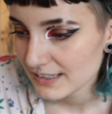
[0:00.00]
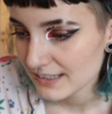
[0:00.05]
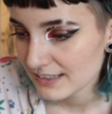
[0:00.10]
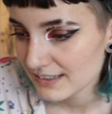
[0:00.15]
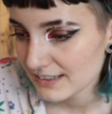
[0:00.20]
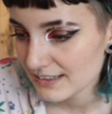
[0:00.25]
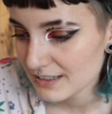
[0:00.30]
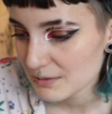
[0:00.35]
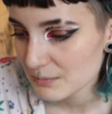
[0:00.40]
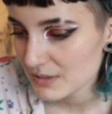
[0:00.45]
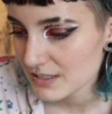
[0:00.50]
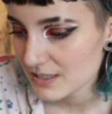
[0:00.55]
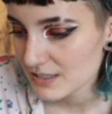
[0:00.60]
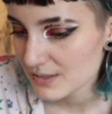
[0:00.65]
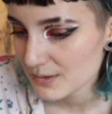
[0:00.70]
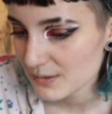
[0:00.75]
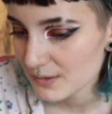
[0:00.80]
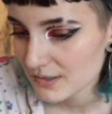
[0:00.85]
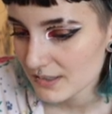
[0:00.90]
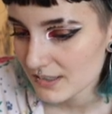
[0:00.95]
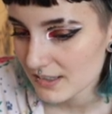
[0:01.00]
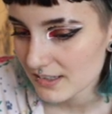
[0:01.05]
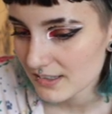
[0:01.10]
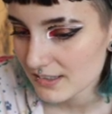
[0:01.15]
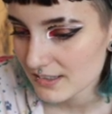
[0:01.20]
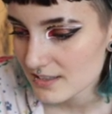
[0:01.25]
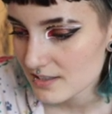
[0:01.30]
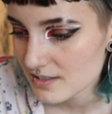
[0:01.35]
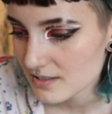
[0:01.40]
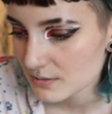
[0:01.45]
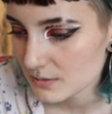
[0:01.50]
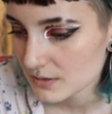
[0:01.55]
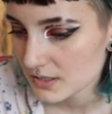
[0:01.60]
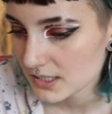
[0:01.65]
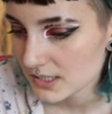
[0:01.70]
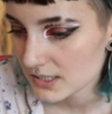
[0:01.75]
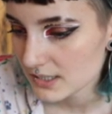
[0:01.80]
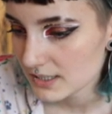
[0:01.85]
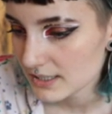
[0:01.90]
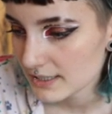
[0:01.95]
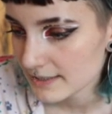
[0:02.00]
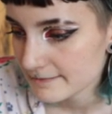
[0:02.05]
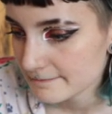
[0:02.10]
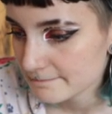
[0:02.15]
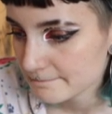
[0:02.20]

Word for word: Killing Commendatore, it's so good